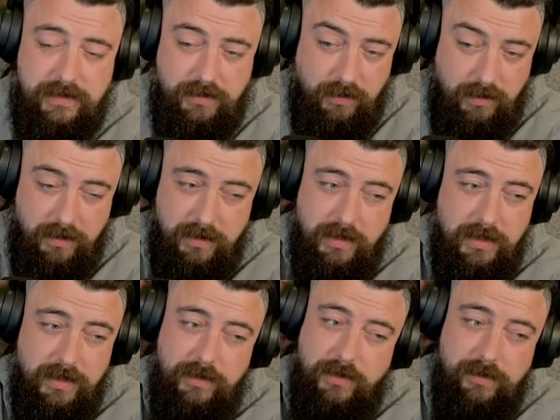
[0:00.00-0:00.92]
So
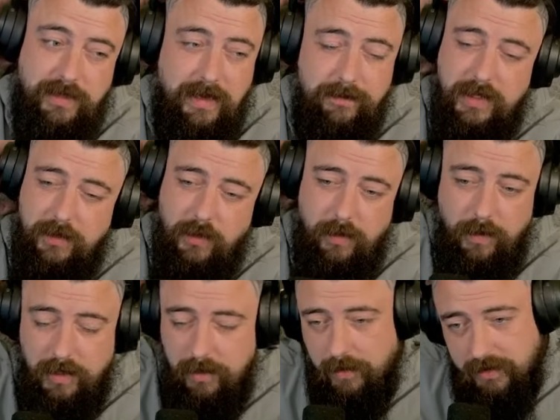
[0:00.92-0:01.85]
you let me know
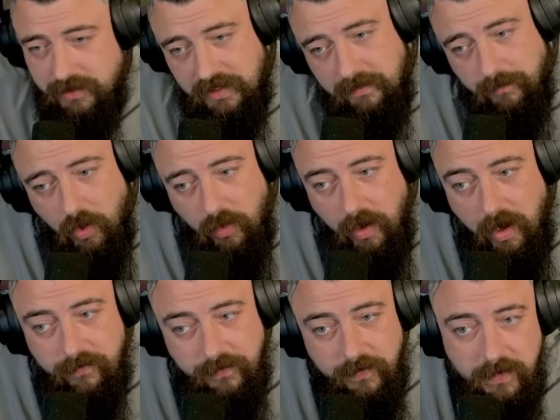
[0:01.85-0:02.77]
what you want to see more
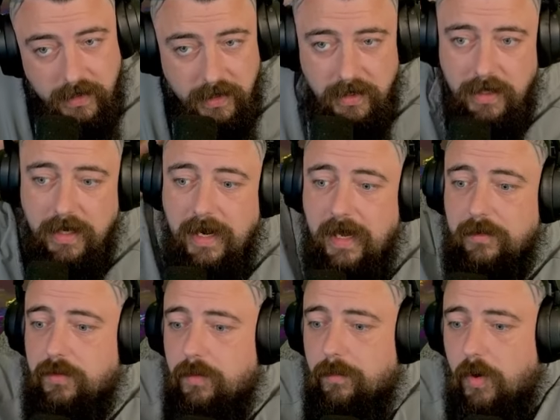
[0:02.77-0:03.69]
of, and I'll
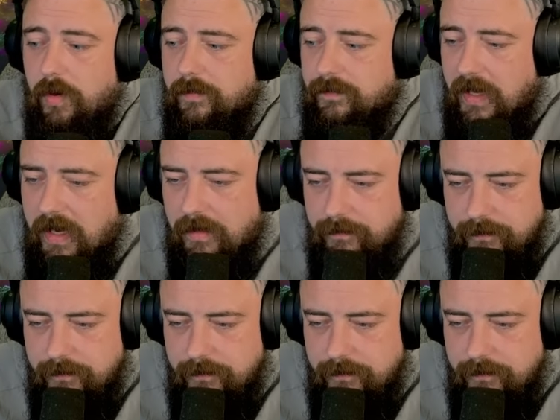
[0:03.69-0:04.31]
do more of that.